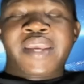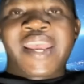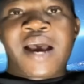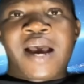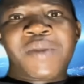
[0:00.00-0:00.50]

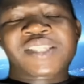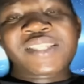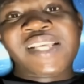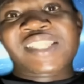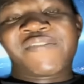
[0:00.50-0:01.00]
Yeah, my
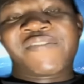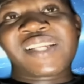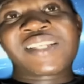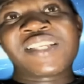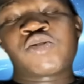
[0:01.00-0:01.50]
sister, it's a
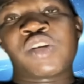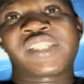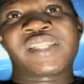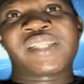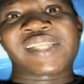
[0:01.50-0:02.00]
very
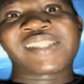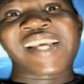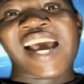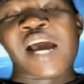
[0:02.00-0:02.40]
situation that the